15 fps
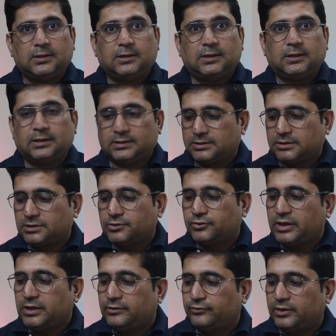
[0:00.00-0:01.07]
uh, such a
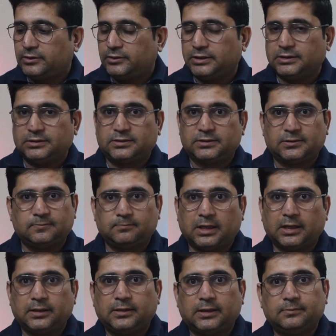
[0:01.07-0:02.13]
great fragrance?
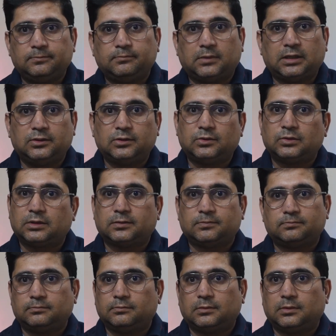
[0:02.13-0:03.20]
I, I, I
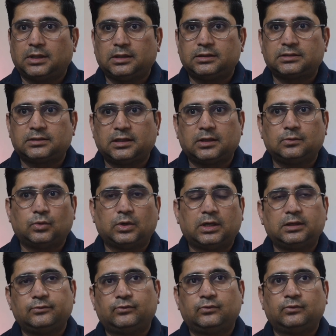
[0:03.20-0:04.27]
don't understand
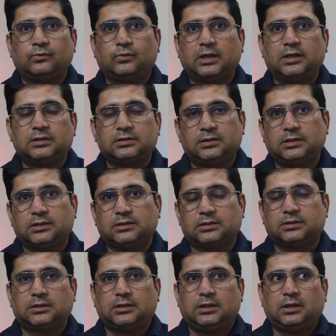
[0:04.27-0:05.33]
why, why is
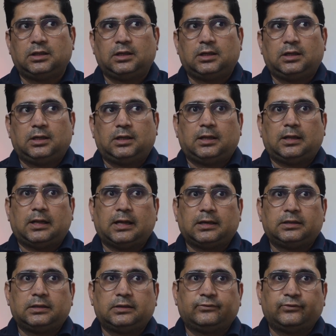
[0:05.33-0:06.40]
this?
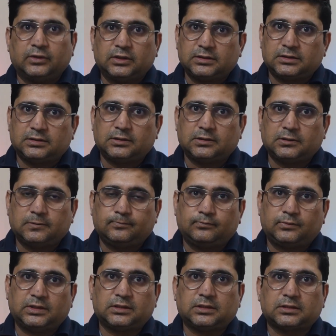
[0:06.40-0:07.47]
And first, uh,
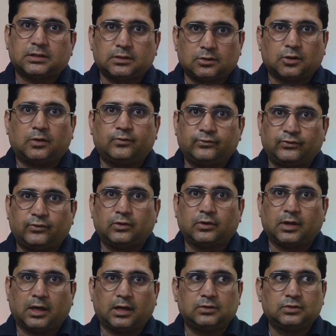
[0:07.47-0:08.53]
this is a Tom
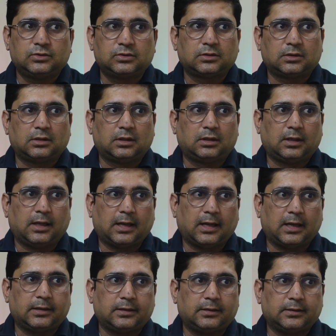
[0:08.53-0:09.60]
Ford house
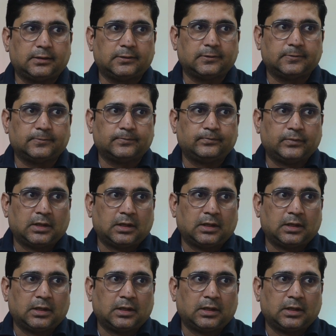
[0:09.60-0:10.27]
and um,